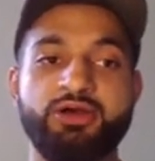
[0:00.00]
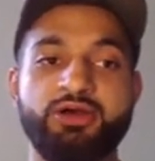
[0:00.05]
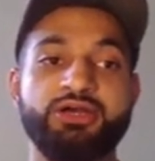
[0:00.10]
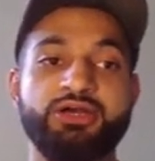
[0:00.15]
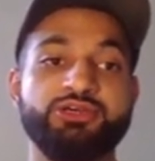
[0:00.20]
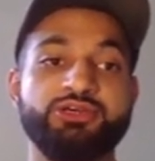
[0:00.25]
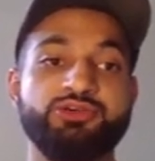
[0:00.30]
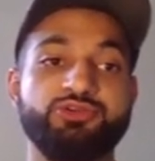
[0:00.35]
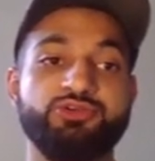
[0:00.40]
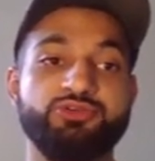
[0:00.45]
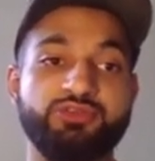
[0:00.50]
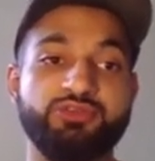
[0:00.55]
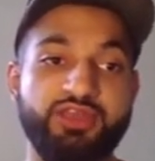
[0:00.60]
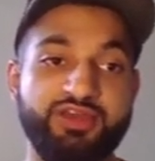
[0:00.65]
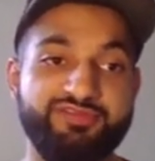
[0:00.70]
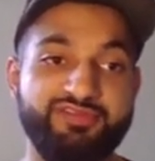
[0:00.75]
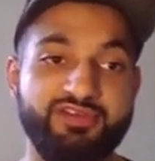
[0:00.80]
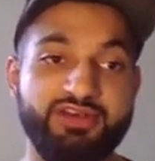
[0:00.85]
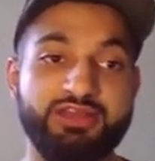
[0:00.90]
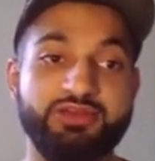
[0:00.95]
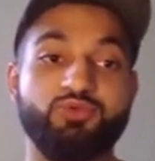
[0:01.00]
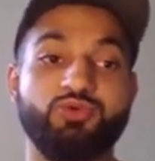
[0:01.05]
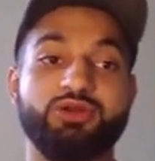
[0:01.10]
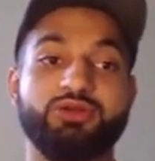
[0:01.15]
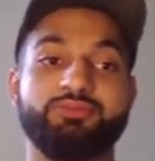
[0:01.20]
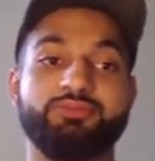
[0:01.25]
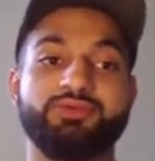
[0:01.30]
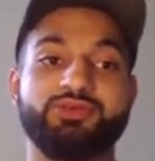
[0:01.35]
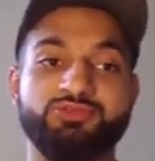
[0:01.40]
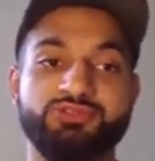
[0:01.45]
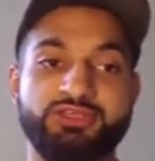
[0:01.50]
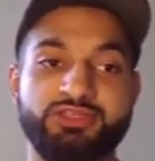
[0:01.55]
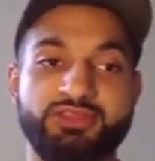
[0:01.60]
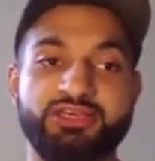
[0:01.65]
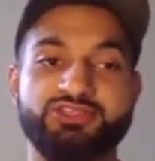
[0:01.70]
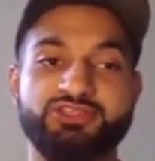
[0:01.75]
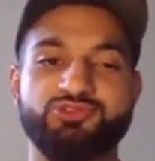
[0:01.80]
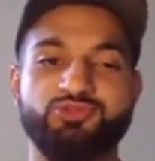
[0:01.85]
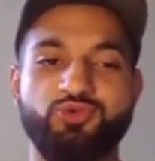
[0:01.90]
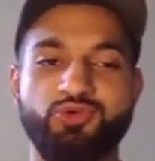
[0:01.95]
You definitely want to be using this.
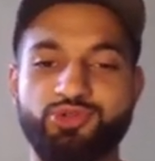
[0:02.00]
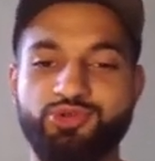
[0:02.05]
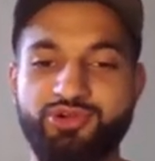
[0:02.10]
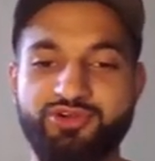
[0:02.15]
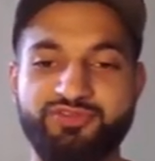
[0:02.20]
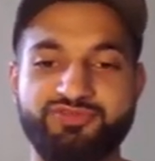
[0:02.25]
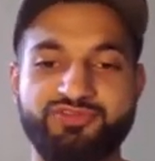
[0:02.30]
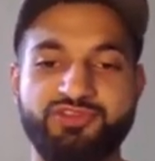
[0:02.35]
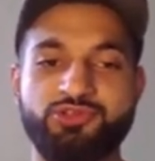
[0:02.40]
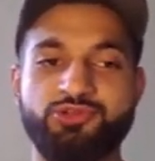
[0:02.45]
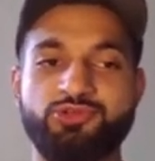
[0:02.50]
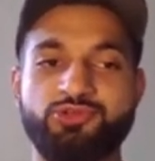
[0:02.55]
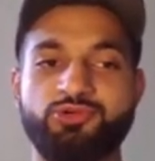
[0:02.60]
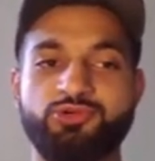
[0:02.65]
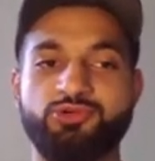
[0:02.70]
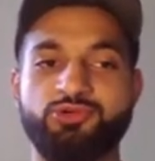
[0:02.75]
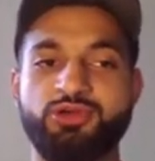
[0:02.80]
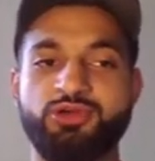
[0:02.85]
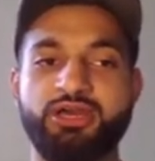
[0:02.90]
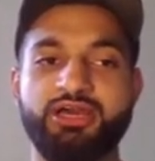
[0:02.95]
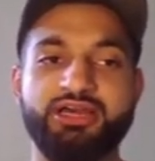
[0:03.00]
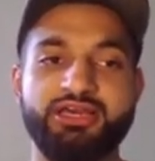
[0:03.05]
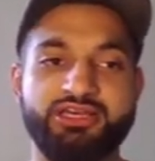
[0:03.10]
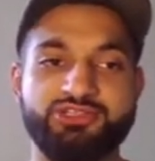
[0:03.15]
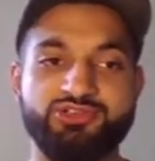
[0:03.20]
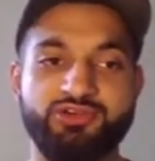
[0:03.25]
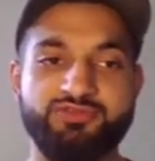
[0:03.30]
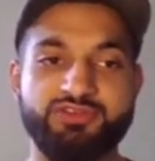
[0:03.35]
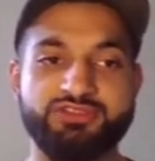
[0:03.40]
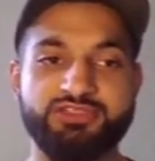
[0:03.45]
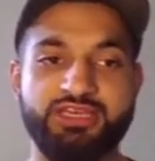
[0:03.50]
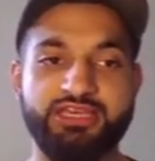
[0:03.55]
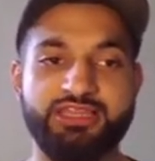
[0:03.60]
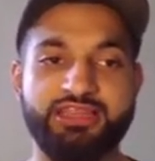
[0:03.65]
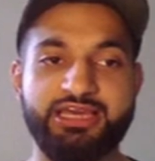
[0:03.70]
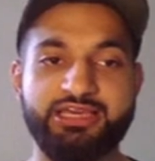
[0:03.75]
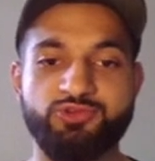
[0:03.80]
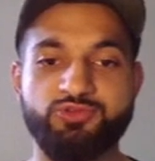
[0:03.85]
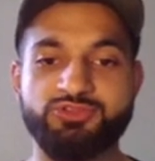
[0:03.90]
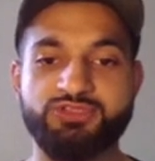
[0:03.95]
So all you have to do is you have to take that
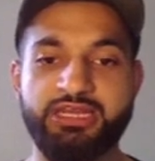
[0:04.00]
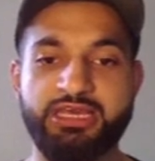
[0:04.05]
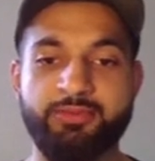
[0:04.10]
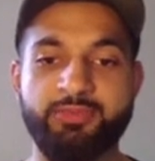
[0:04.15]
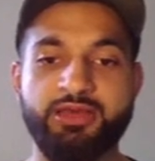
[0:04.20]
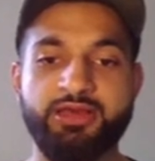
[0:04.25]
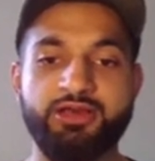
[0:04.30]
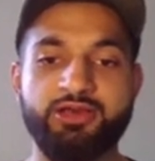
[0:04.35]
username,